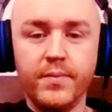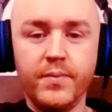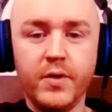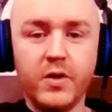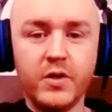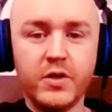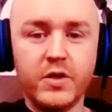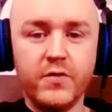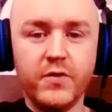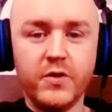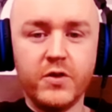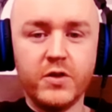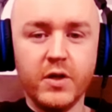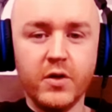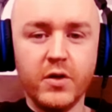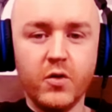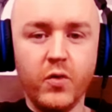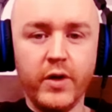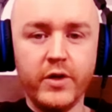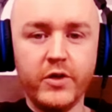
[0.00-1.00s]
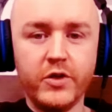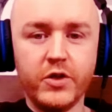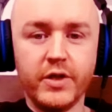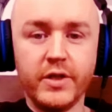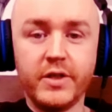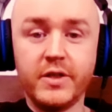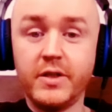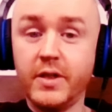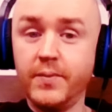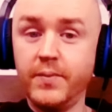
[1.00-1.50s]
Because if it's not
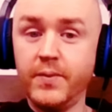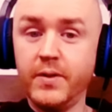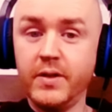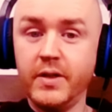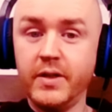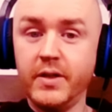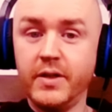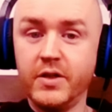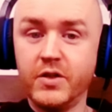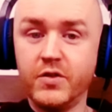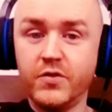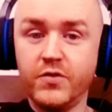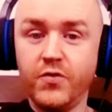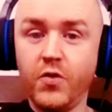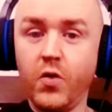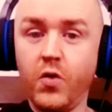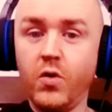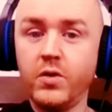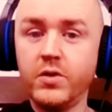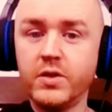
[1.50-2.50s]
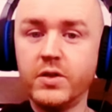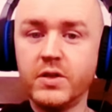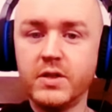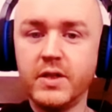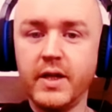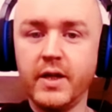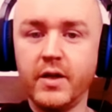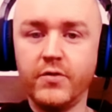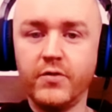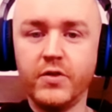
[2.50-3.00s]
questioned, it's typically this false
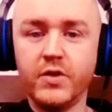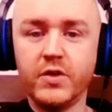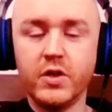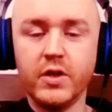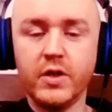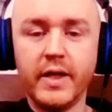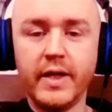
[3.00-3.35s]
self, this